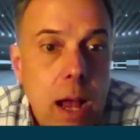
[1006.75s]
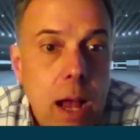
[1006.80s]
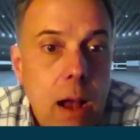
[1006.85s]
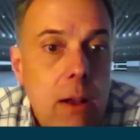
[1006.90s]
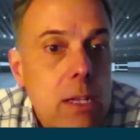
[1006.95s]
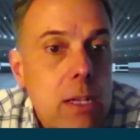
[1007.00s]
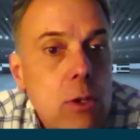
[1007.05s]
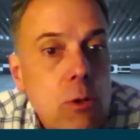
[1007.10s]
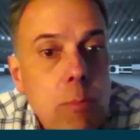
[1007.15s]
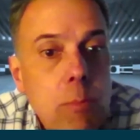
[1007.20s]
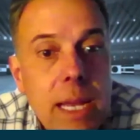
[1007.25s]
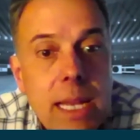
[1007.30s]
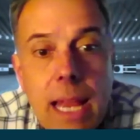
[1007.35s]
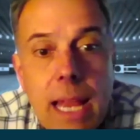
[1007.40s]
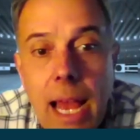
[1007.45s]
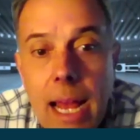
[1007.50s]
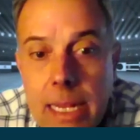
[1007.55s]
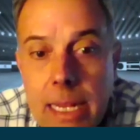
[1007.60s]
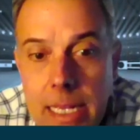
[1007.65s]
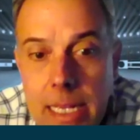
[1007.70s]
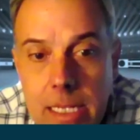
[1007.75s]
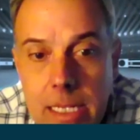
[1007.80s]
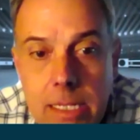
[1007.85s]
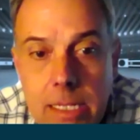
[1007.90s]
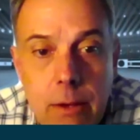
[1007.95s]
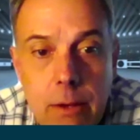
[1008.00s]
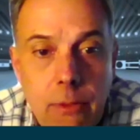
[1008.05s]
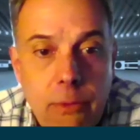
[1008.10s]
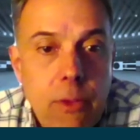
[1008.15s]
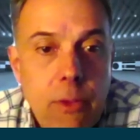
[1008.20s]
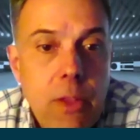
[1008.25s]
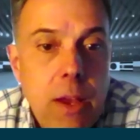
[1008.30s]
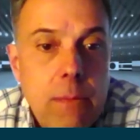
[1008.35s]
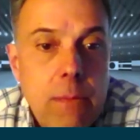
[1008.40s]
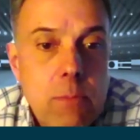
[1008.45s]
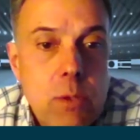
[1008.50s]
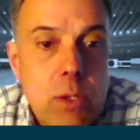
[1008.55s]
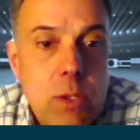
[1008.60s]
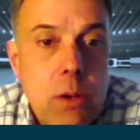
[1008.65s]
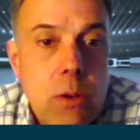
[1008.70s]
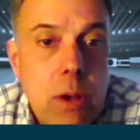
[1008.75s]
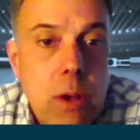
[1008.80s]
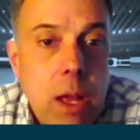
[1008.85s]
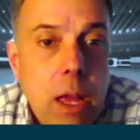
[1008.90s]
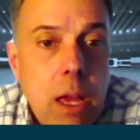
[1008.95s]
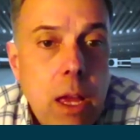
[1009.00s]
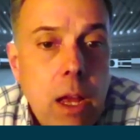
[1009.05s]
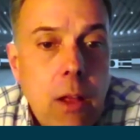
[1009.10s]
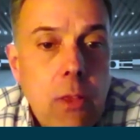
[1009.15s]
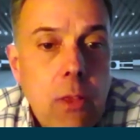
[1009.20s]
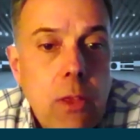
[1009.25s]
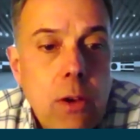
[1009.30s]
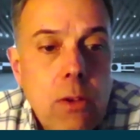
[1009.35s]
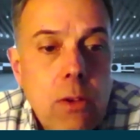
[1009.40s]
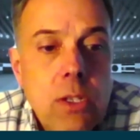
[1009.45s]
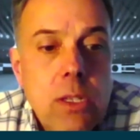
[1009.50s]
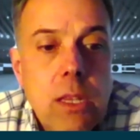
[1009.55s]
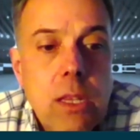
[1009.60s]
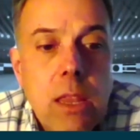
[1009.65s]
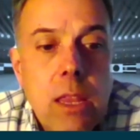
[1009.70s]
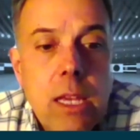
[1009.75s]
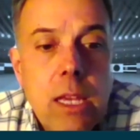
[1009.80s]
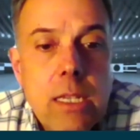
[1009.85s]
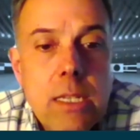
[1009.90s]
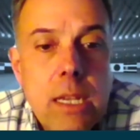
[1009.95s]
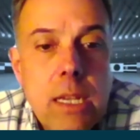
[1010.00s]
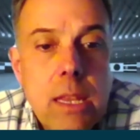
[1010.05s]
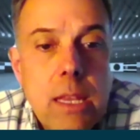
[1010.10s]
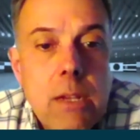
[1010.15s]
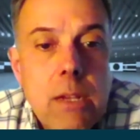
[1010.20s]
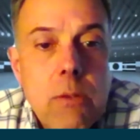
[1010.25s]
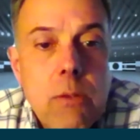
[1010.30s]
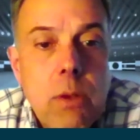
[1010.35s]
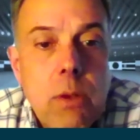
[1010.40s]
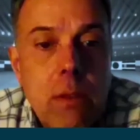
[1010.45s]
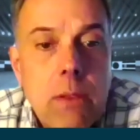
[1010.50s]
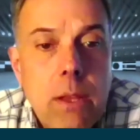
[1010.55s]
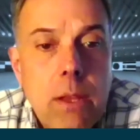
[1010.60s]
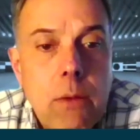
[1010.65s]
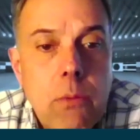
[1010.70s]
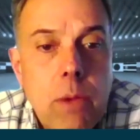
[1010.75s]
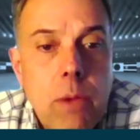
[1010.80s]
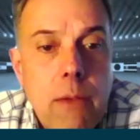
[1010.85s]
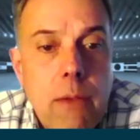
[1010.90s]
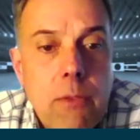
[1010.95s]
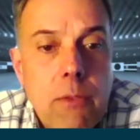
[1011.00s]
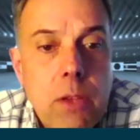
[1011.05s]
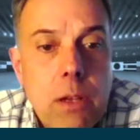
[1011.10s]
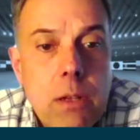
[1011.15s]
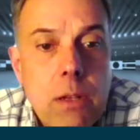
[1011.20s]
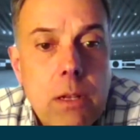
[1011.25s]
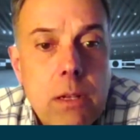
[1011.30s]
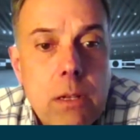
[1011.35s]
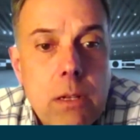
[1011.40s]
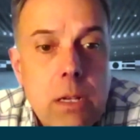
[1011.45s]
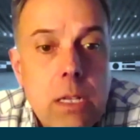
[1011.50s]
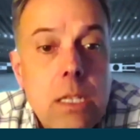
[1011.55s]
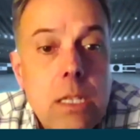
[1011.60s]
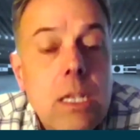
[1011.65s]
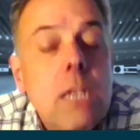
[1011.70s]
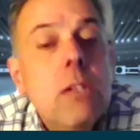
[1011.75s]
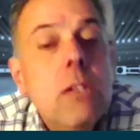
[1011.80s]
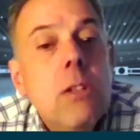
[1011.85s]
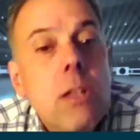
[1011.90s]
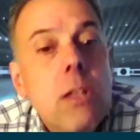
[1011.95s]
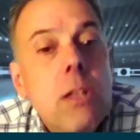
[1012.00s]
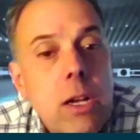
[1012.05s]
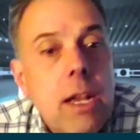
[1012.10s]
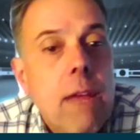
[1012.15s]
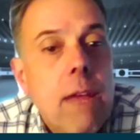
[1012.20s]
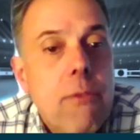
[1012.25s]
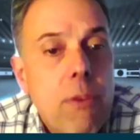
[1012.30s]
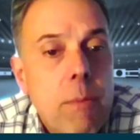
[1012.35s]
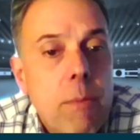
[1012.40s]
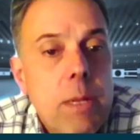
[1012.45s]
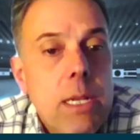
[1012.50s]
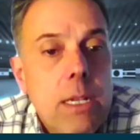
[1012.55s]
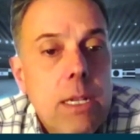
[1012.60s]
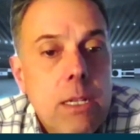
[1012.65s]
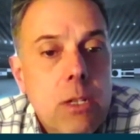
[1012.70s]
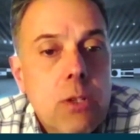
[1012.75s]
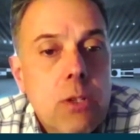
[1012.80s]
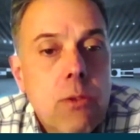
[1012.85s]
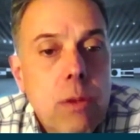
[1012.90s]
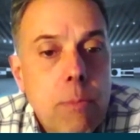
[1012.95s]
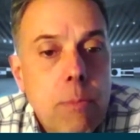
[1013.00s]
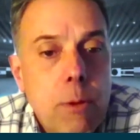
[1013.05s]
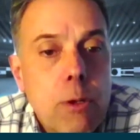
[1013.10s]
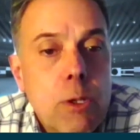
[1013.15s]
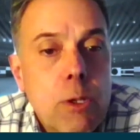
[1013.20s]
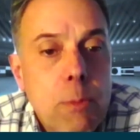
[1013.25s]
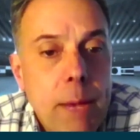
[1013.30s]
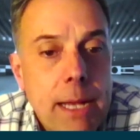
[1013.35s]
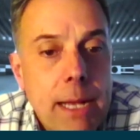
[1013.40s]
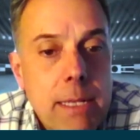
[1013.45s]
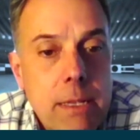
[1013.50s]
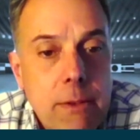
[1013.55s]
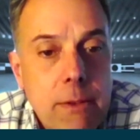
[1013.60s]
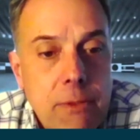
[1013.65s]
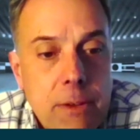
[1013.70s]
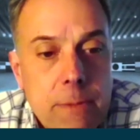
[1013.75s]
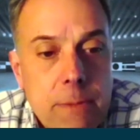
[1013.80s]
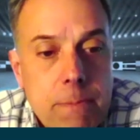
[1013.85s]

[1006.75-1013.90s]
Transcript: How can you make that easier for them? So those are the things I think that we have to continue to look at from an industry perspective.